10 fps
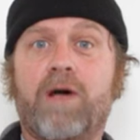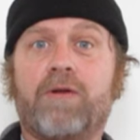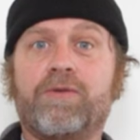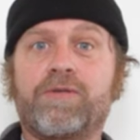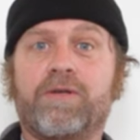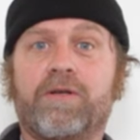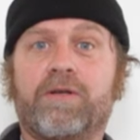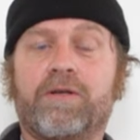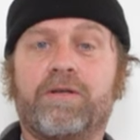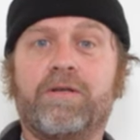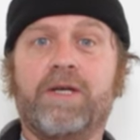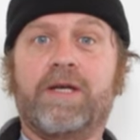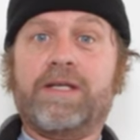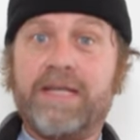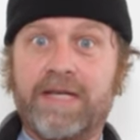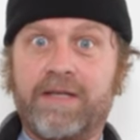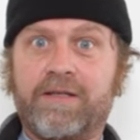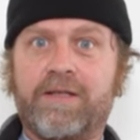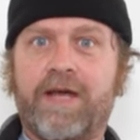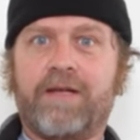model so that you can dig
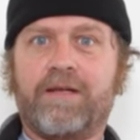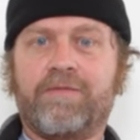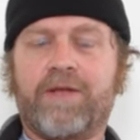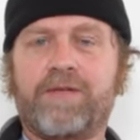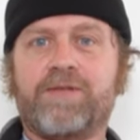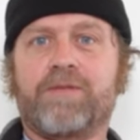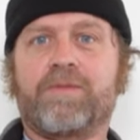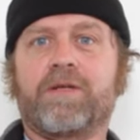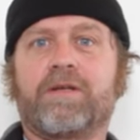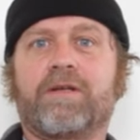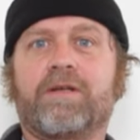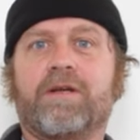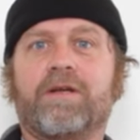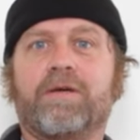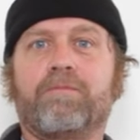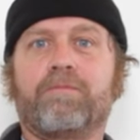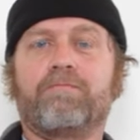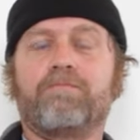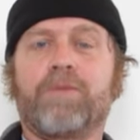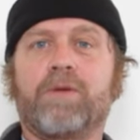into that if that's something that
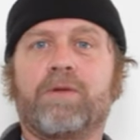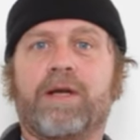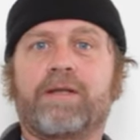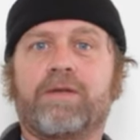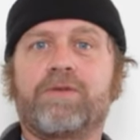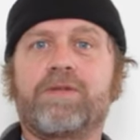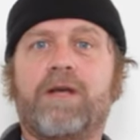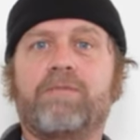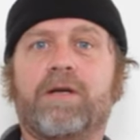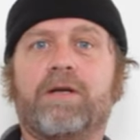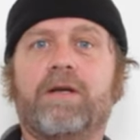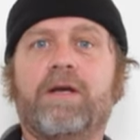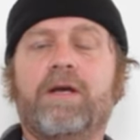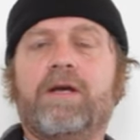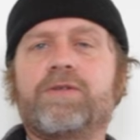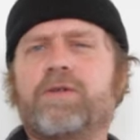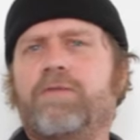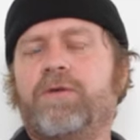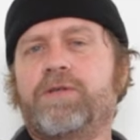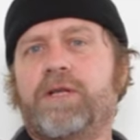you'd like to understand better. So
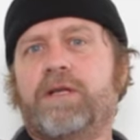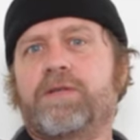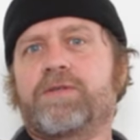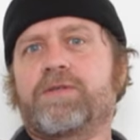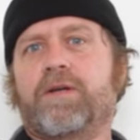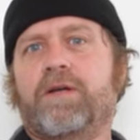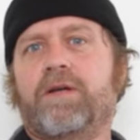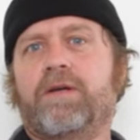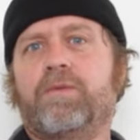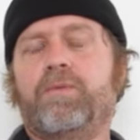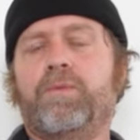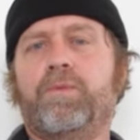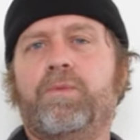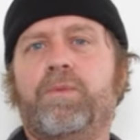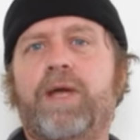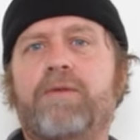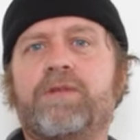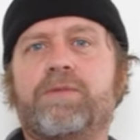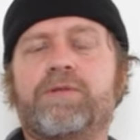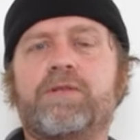the first thing is we have
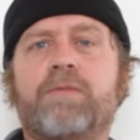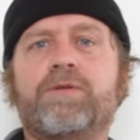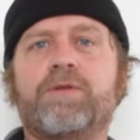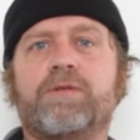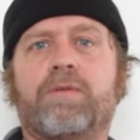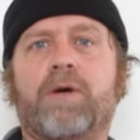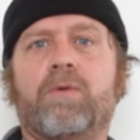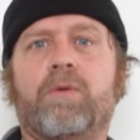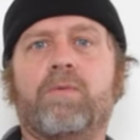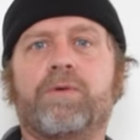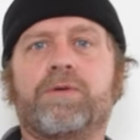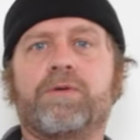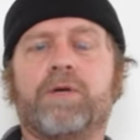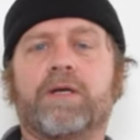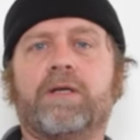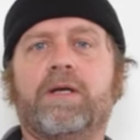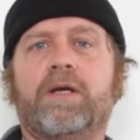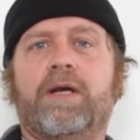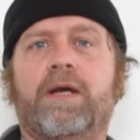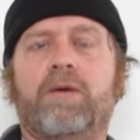some assumptions about what we're doing.
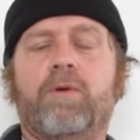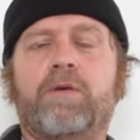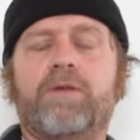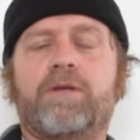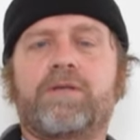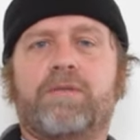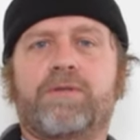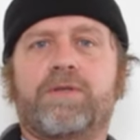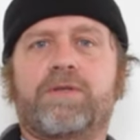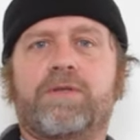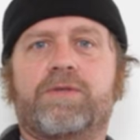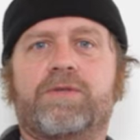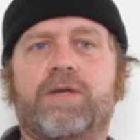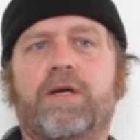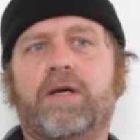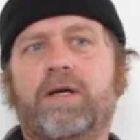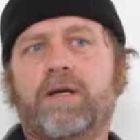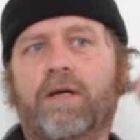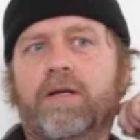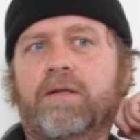And one of the assumptions is
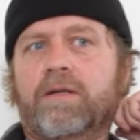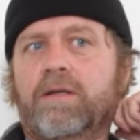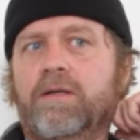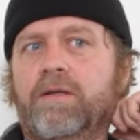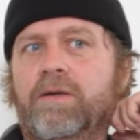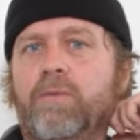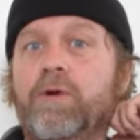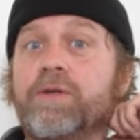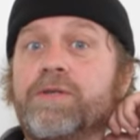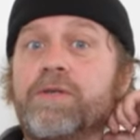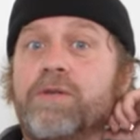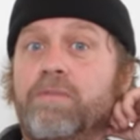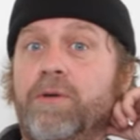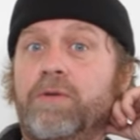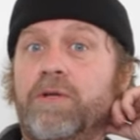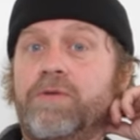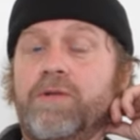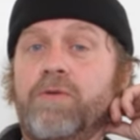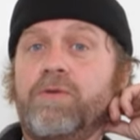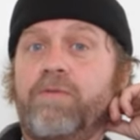that we're essentially building
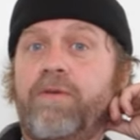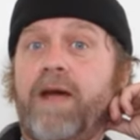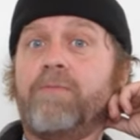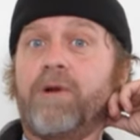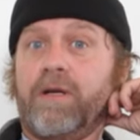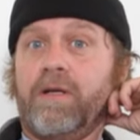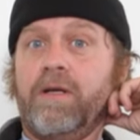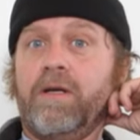social fabric.